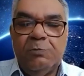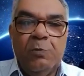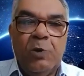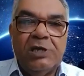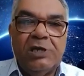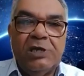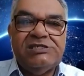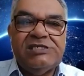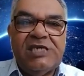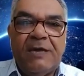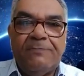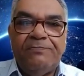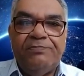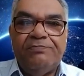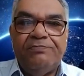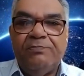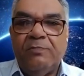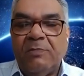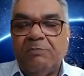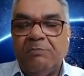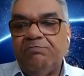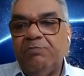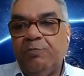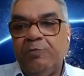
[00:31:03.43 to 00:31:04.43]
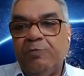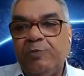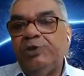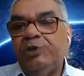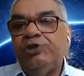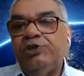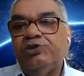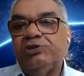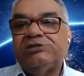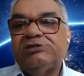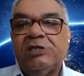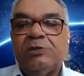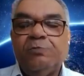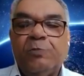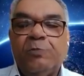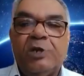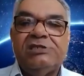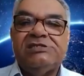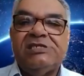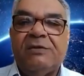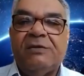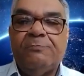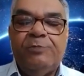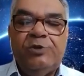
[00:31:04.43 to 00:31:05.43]
WhatsApp, we use it
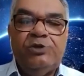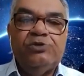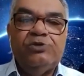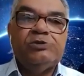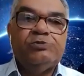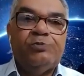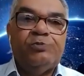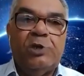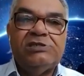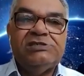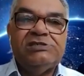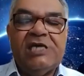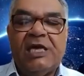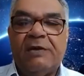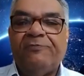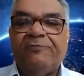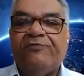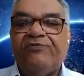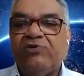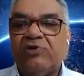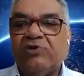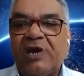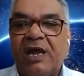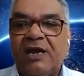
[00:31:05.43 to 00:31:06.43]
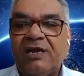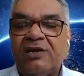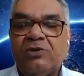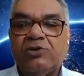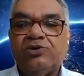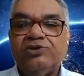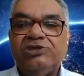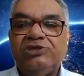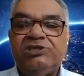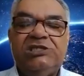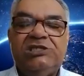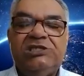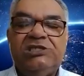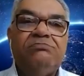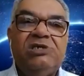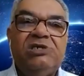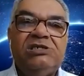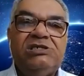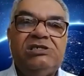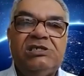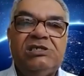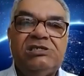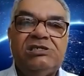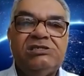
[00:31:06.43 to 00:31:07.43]
WhatsApp, we use WhatsApp for our own team
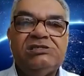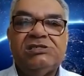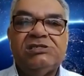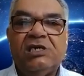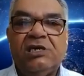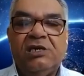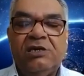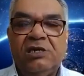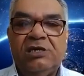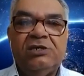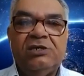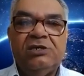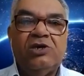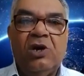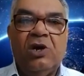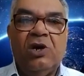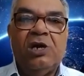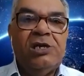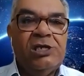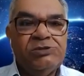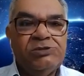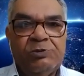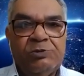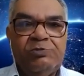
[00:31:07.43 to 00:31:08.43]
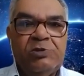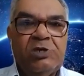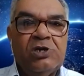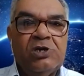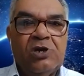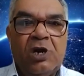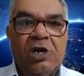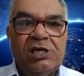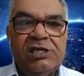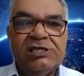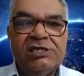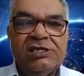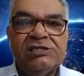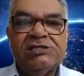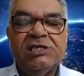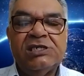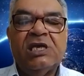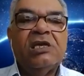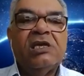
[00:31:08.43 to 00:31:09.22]
meetings in college between colleagues.